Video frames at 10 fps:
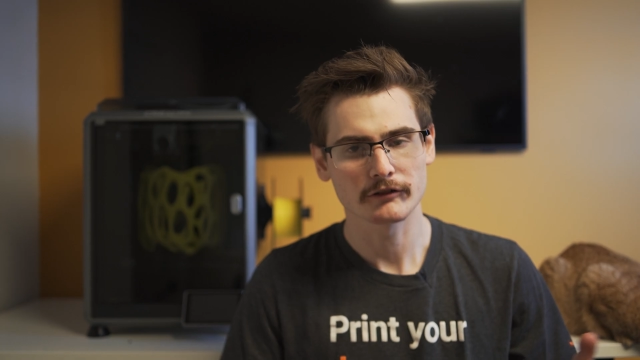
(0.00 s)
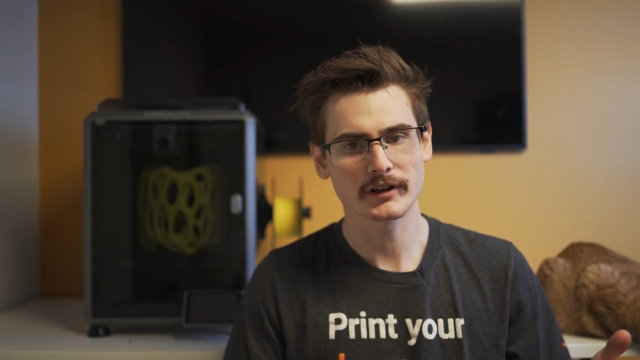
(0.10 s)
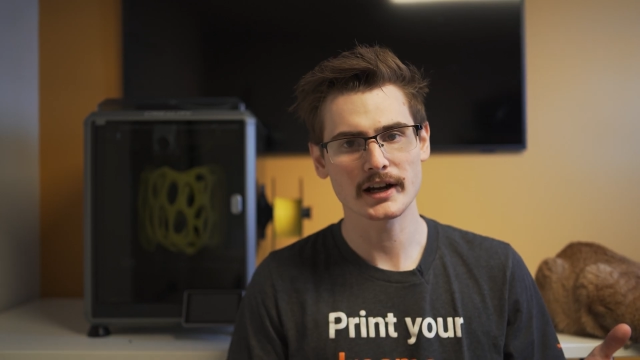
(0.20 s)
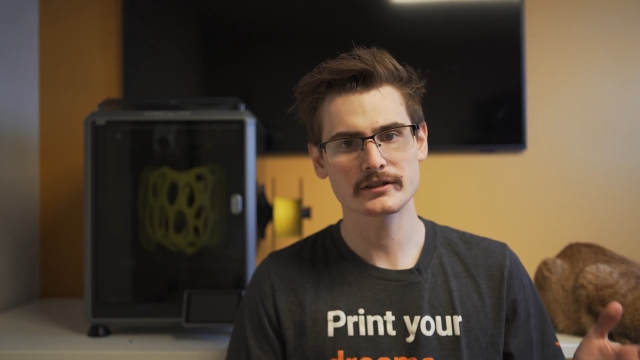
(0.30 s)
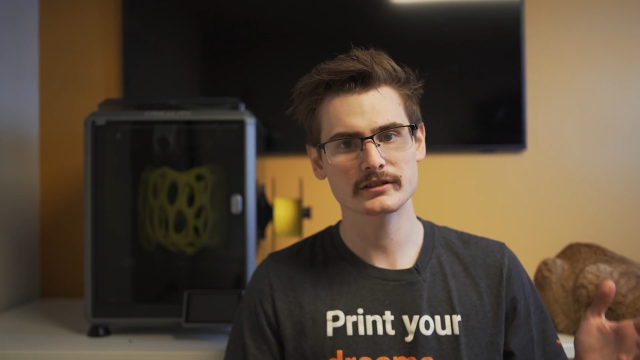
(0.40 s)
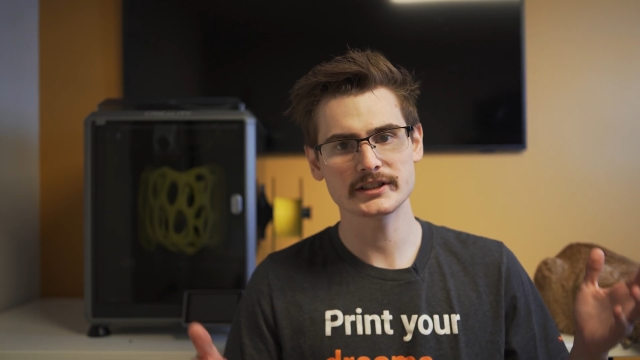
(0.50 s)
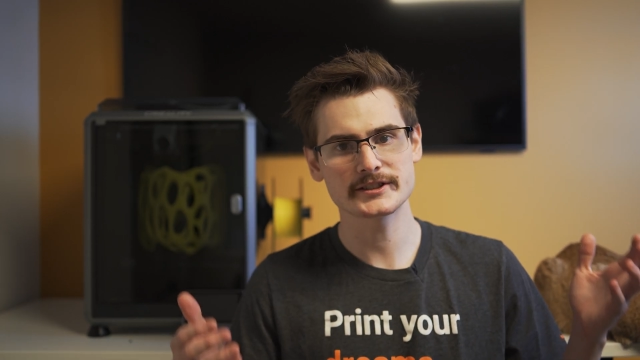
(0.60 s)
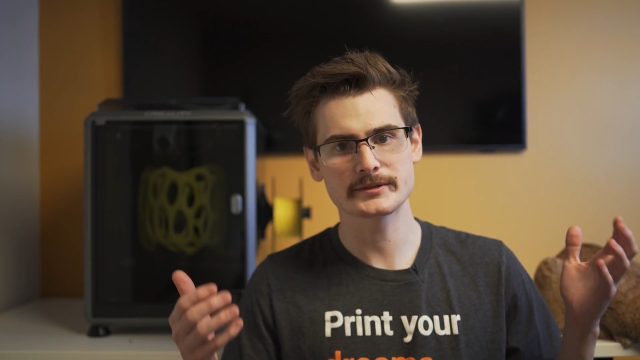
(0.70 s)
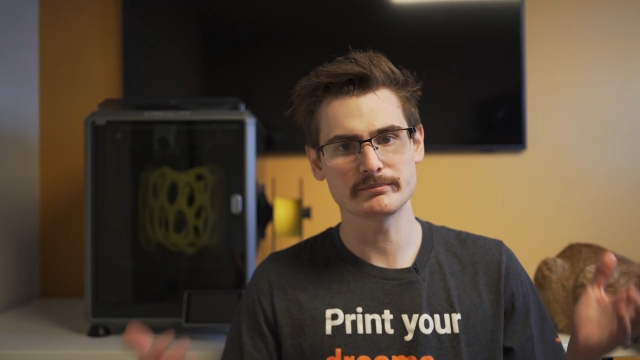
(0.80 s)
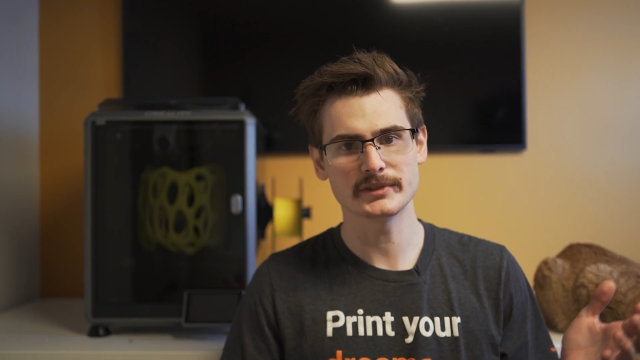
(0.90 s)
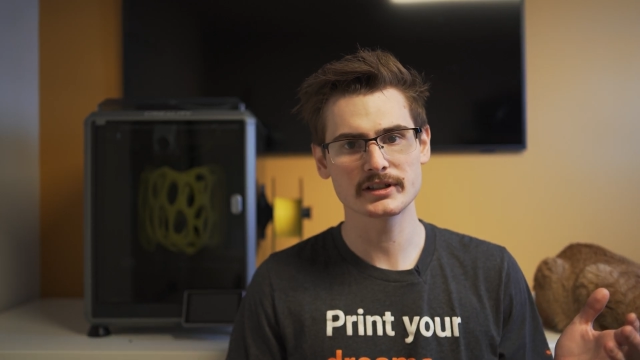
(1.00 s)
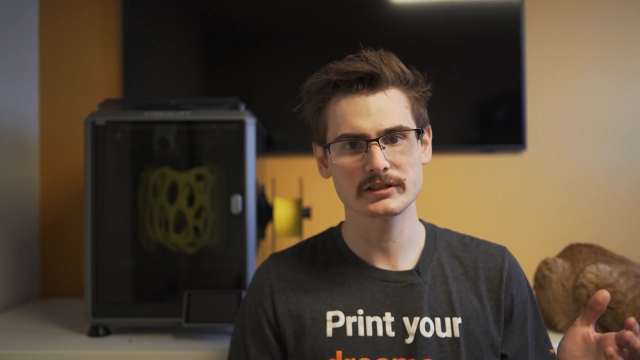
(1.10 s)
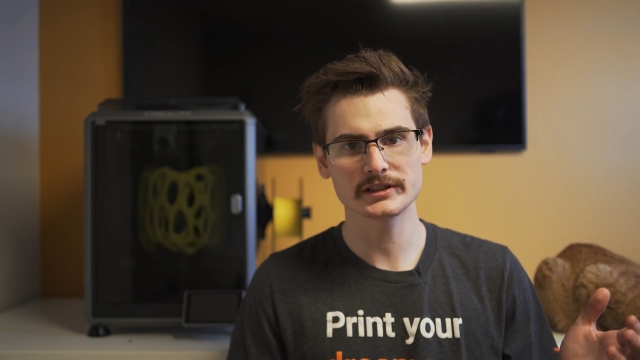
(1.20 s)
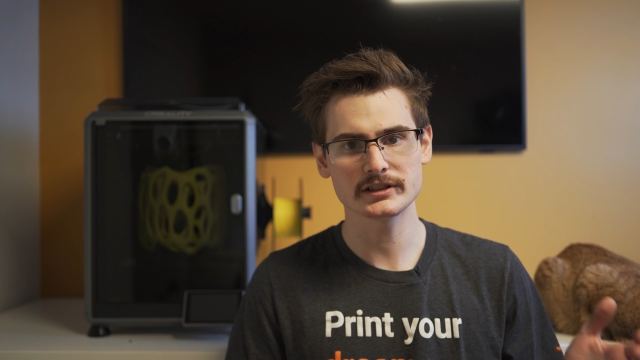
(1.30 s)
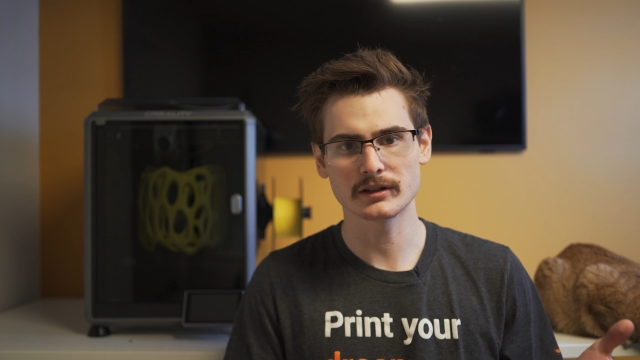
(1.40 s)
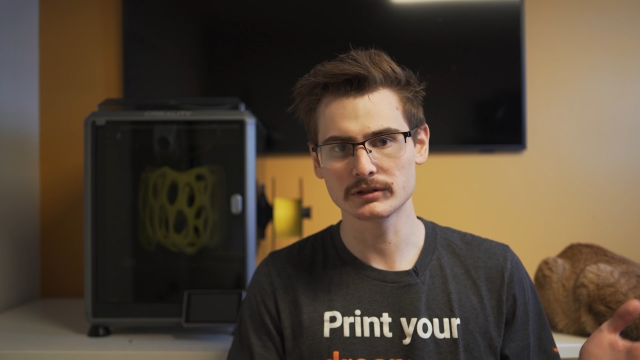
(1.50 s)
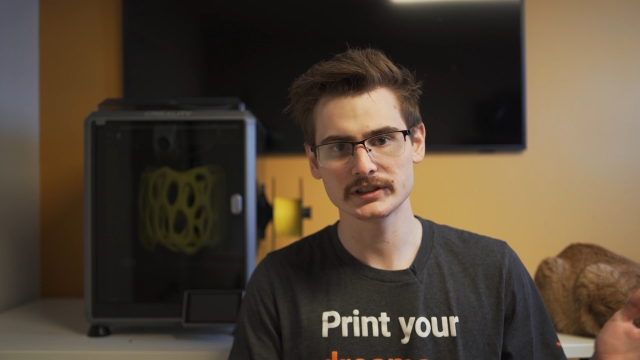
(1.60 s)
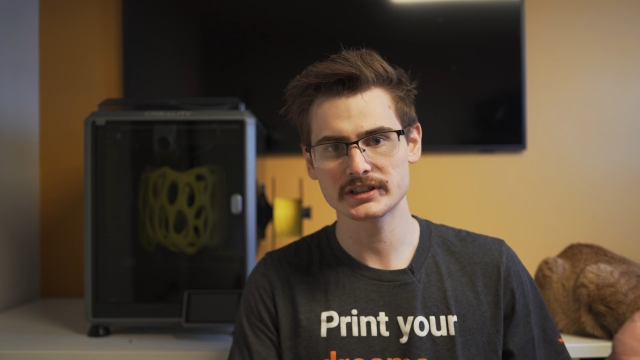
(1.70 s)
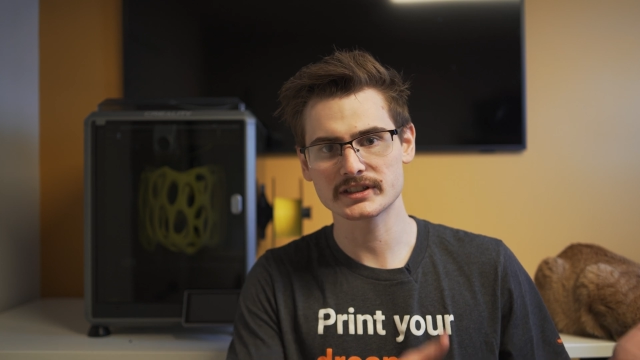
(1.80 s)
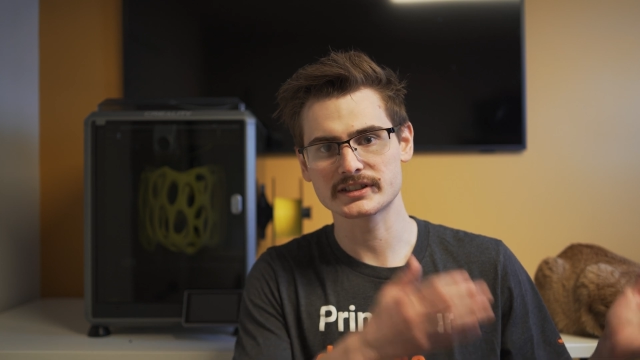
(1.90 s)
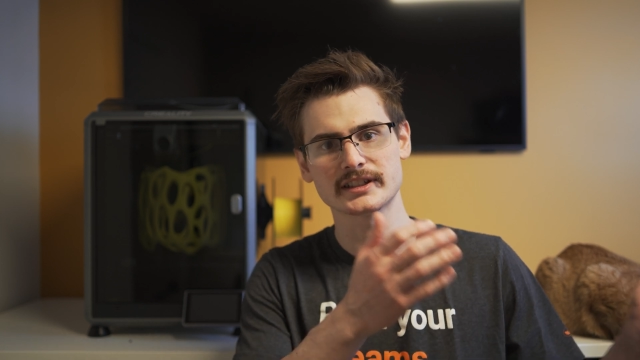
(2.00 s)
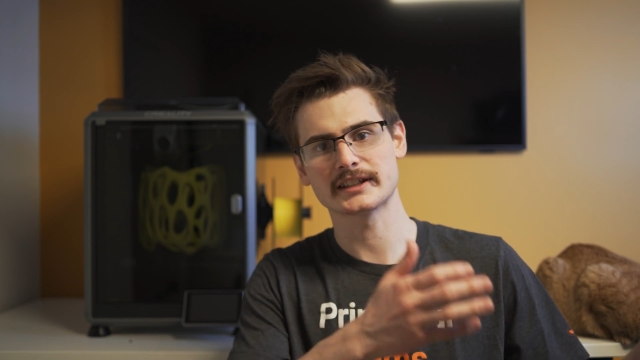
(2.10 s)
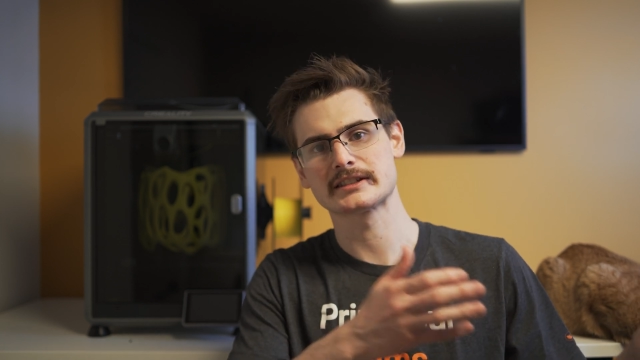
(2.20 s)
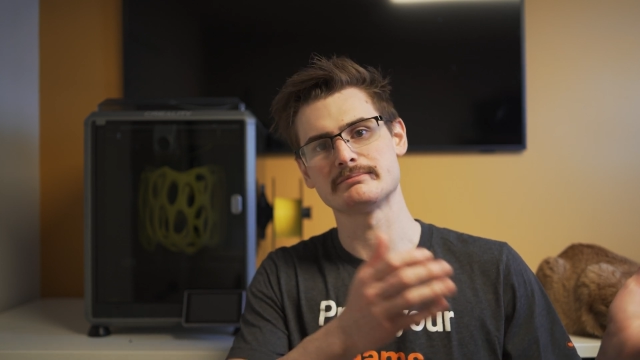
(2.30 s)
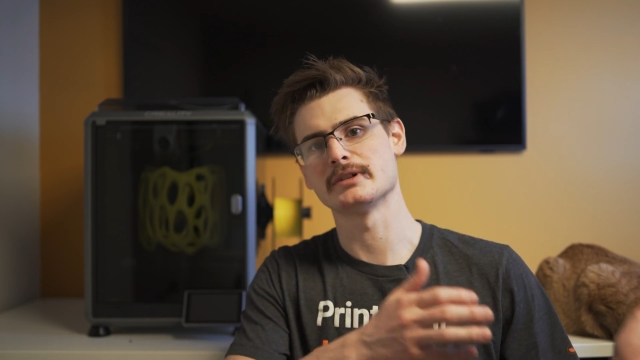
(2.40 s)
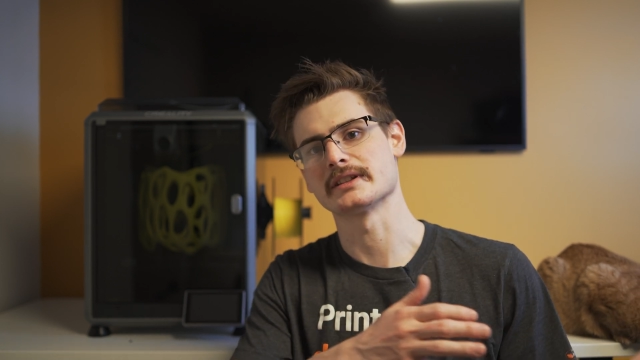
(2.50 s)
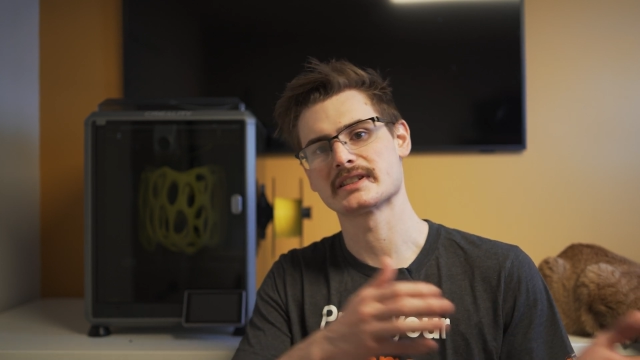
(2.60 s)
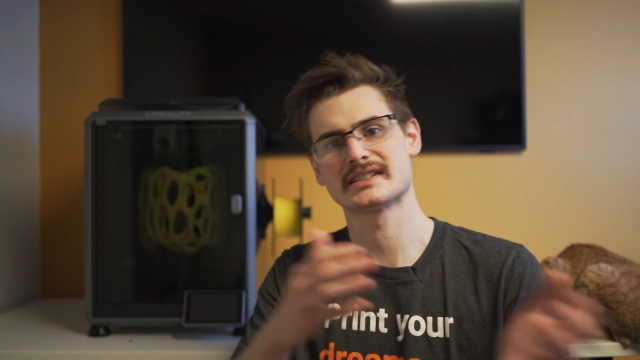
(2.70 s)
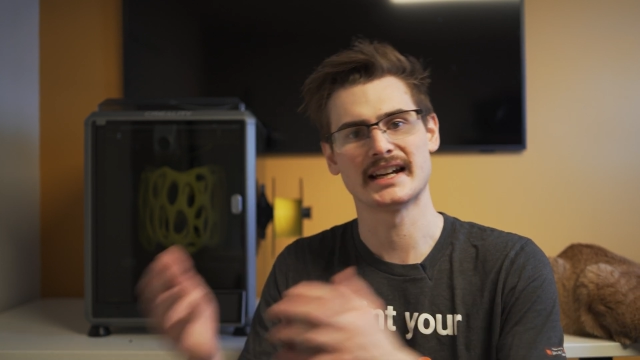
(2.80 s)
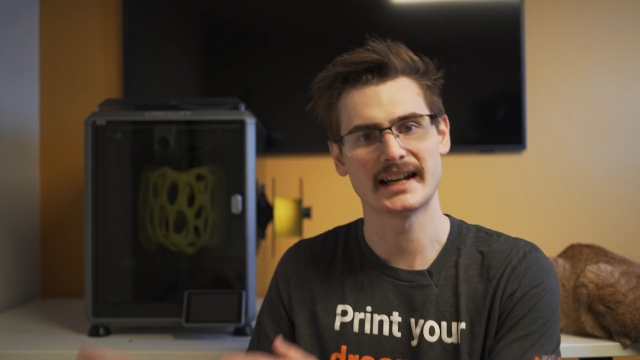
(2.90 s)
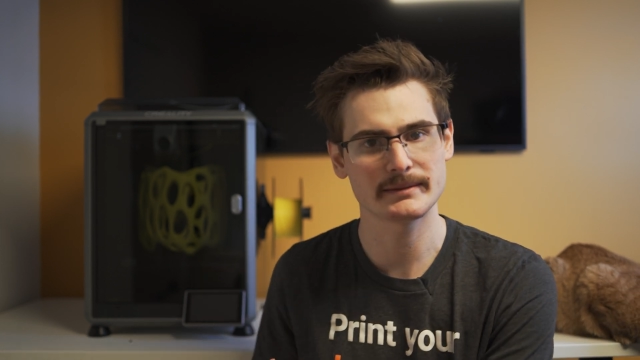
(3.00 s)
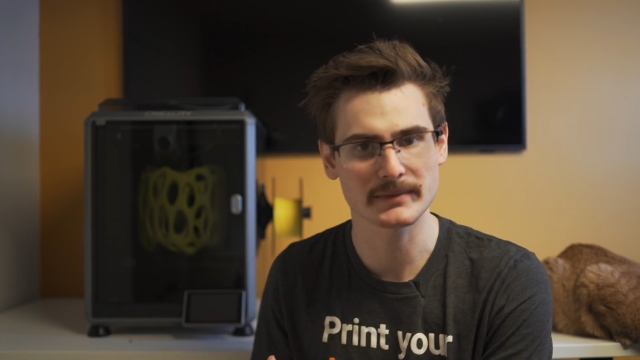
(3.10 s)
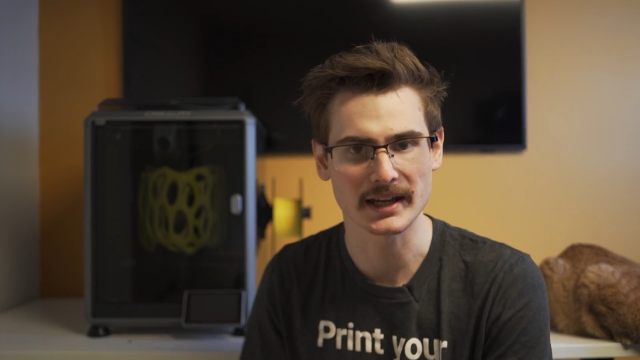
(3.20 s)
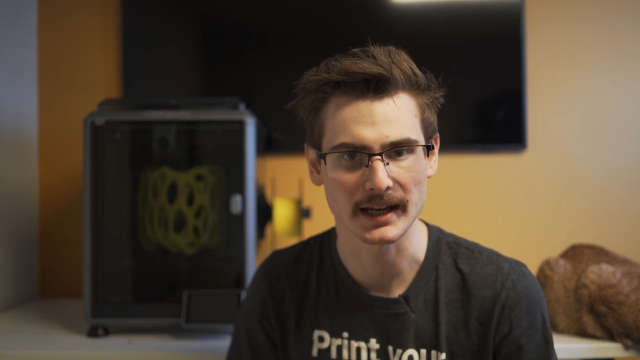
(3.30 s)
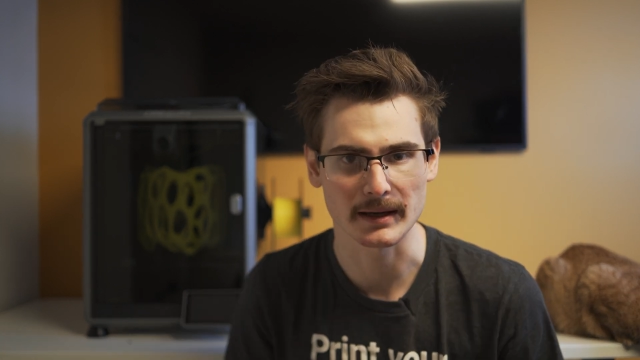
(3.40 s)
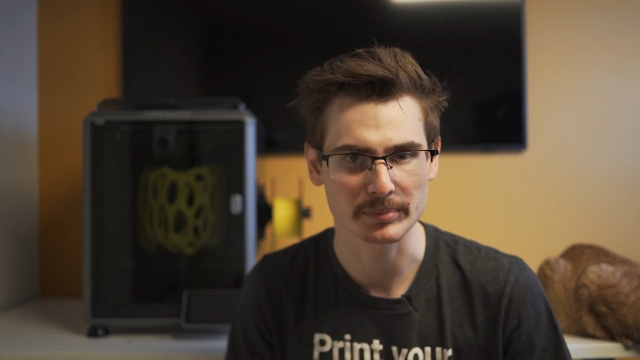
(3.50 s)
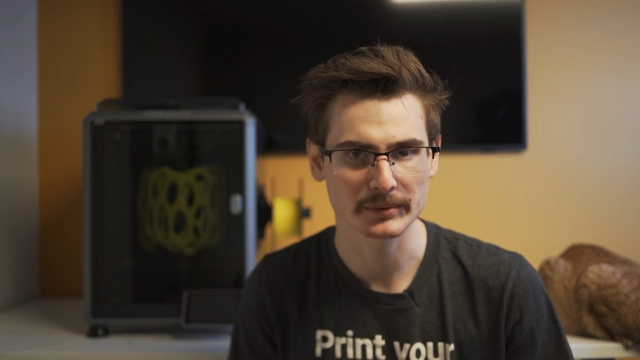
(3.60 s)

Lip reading: Rather, it's merely only a 6-month time gap.